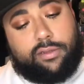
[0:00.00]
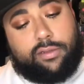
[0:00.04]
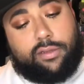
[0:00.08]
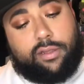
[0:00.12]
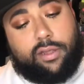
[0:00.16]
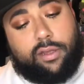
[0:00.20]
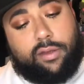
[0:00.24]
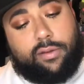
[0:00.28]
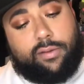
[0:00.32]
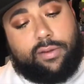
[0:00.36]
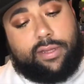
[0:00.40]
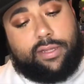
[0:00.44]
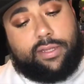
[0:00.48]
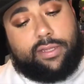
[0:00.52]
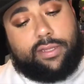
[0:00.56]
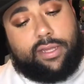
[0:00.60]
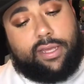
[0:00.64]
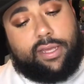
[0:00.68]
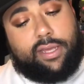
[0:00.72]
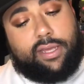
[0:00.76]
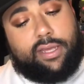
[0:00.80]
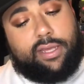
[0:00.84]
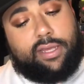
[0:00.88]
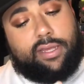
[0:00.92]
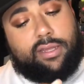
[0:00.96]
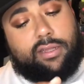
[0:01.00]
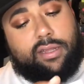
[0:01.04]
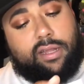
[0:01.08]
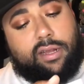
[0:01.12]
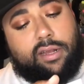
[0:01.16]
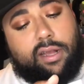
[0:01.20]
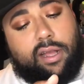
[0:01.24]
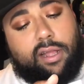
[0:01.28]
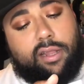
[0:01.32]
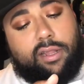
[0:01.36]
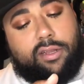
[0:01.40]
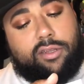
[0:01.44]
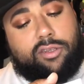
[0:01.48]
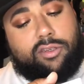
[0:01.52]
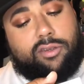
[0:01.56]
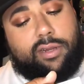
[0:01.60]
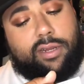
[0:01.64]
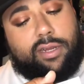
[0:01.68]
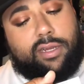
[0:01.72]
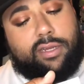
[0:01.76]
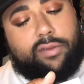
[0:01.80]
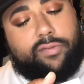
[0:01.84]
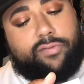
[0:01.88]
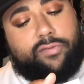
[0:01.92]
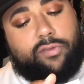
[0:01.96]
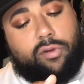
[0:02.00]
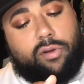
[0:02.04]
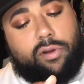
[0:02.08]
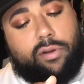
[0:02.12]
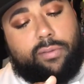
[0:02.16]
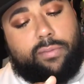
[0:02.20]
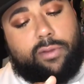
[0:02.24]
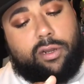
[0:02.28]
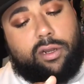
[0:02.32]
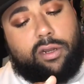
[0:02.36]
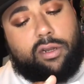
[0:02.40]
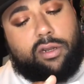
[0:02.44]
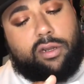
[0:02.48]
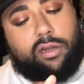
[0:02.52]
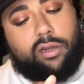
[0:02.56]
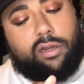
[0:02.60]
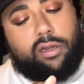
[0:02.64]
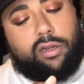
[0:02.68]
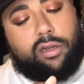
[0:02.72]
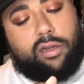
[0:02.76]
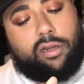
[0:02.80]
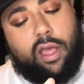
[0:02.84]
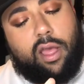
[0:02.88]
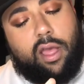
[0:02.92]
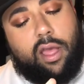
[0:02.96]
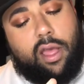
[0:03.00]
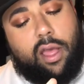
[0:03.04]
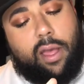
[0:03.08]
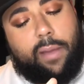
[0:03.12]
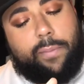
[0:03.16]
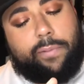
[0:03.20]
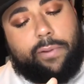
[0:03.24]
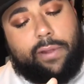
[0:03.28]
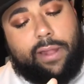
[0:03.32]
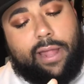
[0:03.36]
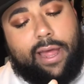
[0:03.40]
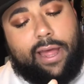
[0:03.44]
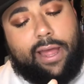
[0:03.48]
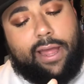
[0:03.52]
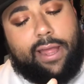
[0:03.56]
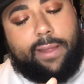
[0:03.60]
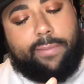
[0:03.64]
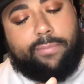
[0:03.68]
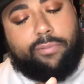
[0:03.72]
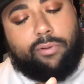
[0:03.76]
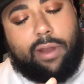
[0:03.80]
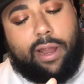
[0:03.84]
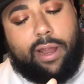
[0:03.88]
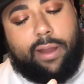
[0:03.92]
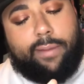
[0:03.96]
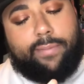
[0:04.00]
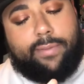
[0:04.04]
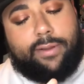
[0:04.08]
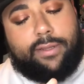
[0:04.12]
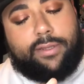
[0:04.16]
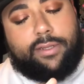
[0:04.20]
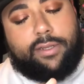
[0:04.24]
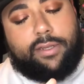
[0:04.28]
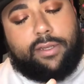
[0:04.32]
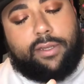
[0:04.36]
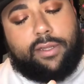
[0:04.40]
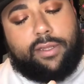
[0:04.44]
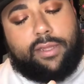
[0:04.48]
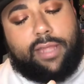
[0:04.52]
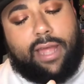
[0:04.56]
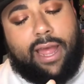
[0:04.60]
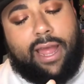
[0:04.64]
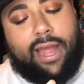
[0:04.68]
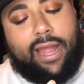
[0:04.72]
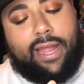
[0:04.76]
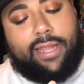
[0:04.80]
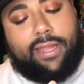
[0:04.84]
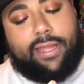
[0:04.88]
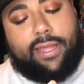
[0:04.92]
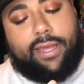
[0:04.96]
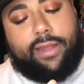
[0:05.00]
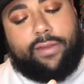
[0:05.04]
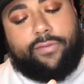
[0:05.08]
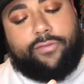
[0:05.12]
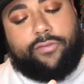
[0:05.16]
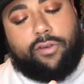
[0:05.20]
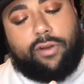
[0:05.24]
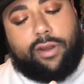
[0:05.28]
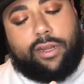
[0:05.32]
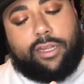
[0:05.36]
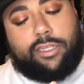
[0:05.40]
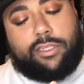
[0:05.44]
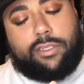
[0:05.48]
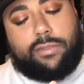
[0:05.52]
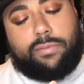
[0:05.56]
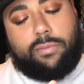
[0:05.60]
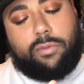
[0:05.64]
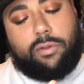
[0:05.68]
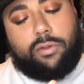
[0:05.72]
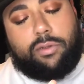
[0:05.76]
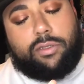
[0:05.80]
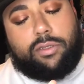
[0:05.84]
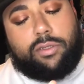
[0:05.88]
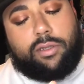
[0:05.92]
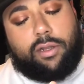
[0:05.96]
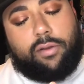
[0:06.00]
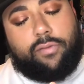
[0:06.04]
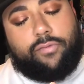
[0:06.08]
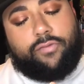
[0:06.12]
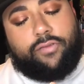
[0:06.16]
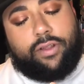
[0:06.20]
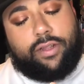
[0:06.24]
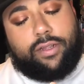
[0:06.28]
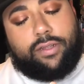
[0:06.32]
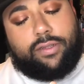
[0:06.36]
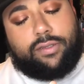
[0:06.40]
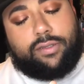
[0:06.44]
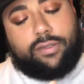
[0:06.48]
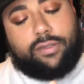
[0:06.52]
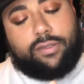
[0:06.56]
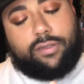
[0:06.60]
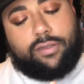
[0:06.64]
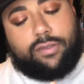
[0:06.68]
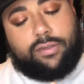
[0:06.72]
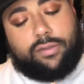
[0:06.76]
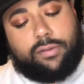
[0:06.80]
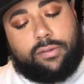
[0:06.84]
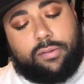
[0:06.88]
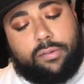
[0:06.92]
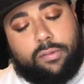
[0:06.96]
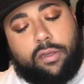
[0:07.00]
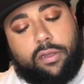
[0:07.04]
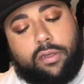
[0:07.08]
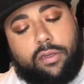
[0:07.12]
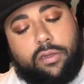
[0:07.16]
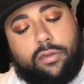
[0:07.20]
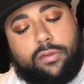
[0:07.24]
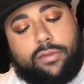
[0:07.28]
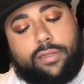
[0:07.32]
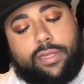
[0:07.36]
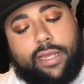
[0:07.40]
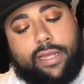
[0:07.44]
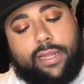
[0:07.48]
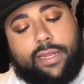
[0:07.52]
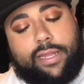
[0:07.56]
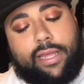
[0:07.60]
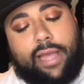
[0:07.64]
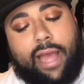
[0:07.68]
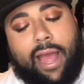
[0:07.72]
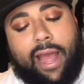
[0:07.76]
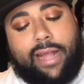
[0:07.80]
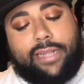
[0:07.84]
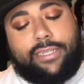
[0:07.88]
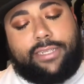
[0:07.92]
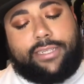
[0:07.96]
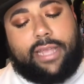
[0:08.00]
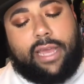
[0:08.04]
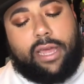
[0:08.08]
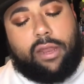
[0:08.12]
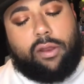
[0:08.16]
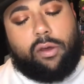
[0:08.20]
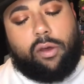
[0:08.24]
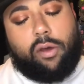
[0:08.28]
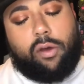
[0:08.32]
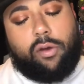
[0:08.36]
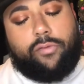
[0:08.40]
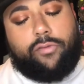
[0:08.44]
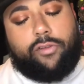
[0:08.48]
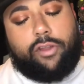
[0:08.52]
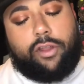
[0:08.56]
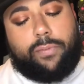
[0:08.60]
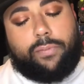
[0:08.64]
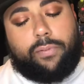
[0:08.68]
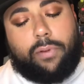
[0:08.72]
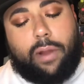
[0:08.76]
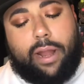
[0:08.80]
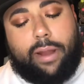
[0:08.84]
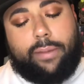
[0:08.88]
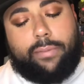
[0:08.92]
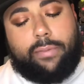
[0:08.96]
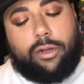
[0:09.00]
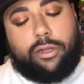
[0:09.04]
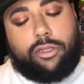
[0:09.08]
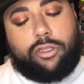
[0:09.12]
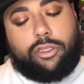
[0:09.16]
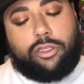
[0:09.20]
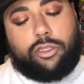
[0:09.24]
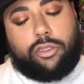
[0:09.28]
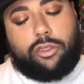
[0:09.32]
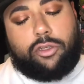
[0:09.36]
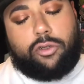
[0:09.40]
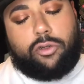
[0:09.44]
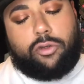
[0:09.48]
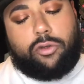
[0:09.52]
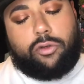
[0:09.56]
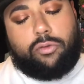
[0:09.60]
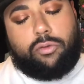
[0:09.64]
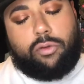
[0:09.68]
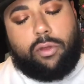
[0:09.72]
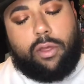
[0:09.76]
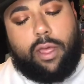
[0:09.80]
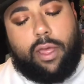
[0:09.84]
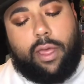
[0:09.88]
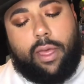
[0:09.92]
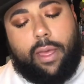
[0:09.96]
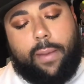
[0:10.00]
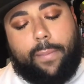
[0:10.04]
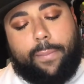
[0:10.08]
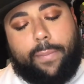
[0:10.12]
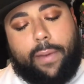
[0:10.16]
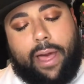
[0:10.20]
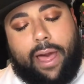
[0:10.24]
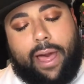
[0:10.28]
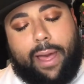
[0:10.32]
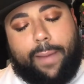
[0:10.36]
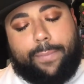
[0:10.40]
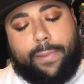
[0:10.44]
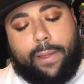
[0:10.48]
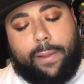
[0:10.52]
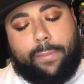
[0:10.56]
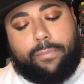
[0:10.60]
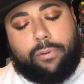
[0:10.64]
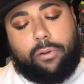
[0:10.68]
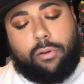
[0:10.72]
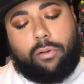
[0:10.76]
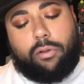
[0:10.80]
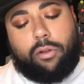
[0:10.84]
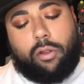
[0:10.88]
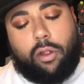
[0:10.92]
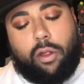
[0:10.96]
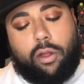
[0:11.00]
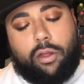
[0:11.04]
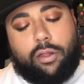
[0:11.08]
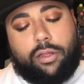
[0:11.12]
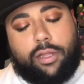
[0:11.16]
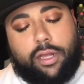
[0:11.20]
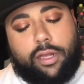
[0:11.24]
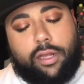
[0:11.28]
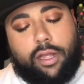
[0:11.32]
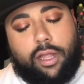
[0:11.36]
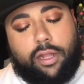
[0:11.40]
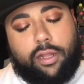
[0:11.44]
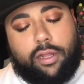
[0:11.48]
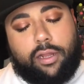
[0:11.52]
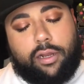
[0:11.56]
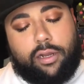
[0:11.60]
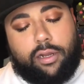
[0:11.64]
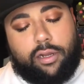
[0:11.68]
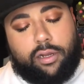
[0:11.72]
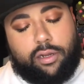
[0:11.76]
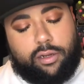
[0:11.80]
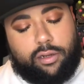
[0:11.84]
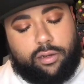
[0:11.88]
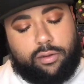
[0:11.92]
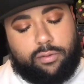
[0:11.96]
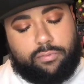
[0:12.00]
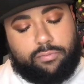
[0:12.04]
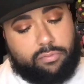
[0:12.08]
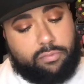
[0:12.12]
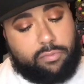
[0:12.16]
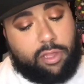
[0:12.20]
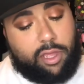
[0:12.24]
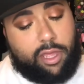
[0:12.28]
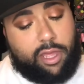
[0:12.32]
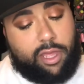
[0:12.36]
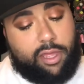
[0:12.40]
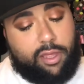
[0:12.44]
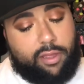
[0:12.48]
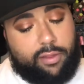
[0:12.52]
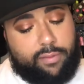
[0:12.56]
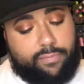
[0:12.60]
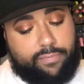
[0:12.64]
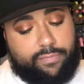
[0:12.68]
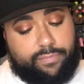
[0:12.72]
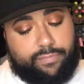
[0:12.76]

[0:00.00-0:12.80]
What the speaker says: So it is the color transformer. Apply primer to the eyelid for a smooth surface. Use any eyeshadow over the primer to pop and prolong the color. Yeah.